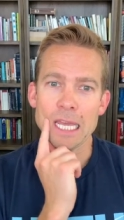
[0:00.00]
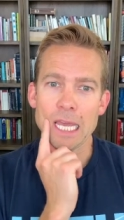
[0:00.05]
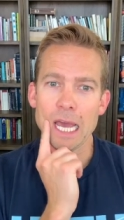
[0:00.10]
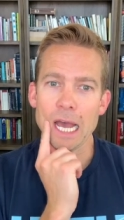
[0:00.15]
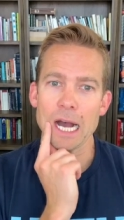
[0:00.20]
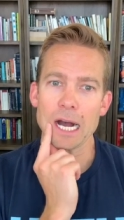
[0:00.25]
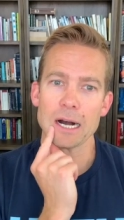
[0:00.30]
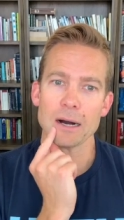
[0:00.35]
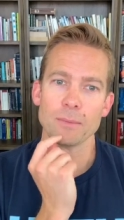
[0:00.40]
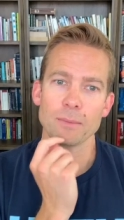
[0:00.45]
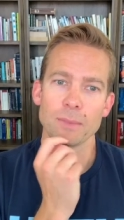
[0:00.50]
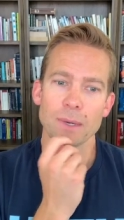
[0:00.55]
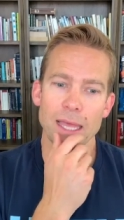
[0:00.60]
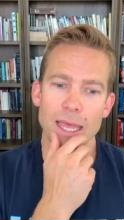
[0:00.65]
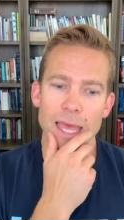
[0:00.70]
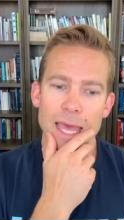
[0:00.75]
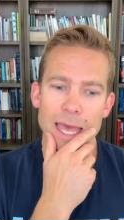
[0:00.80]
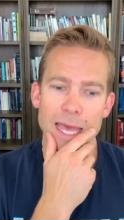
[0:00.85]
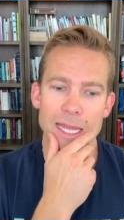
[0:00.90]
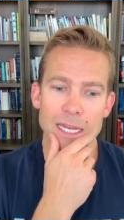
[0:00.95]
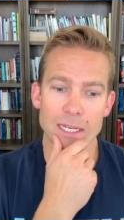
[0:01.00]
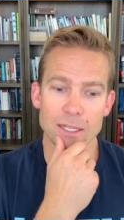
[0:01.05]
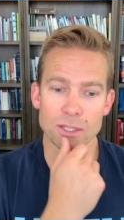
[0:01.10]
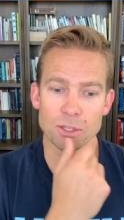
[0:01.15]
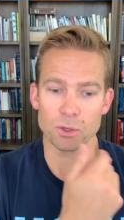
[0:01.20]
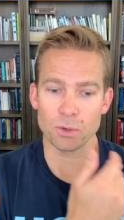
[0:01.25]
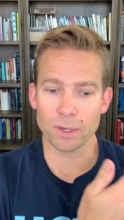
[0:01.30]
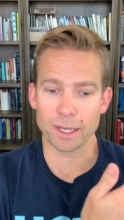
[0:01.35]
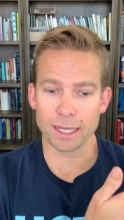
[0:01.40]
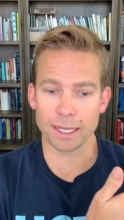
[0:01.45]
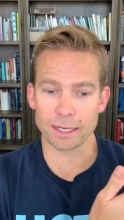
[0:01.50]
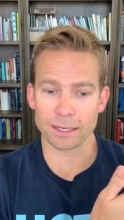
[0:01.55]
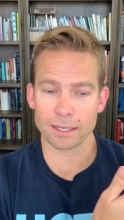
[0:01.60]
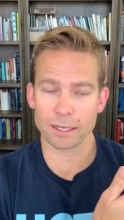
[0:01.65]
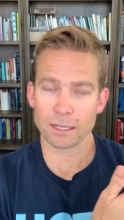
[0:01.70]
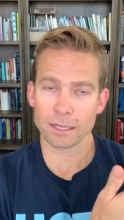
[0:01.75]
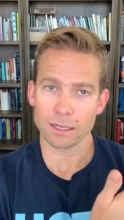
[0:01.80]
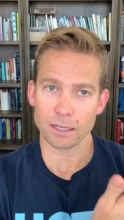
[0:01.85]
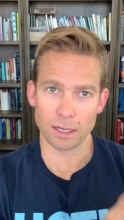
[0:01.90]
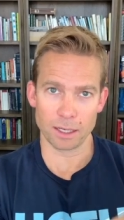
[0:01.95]
And you
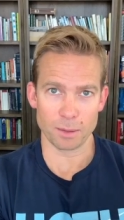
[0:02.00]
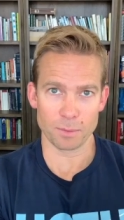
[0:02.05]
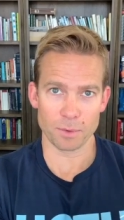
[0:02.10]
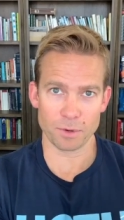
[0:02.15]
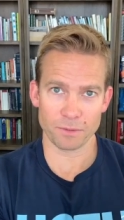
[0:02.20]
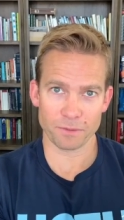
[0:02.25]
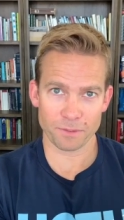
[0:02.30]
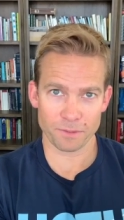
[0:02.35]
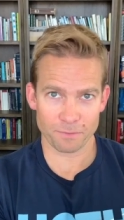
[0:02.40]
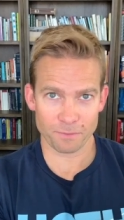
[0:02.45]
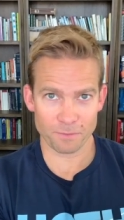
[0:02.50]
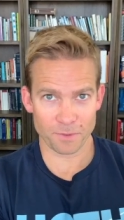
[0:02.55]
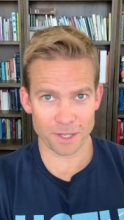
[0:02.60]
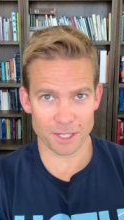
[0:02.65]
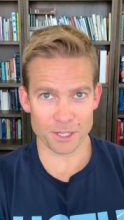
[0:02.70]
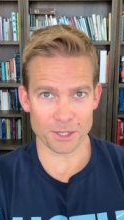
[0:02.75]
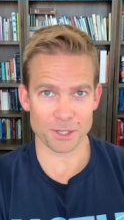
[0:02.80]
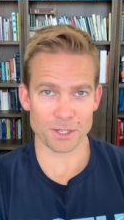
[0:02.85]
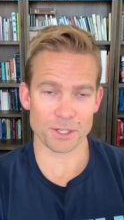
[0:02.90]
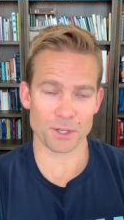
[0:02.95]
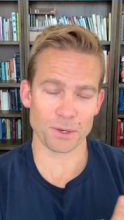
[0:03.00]
get a number of features.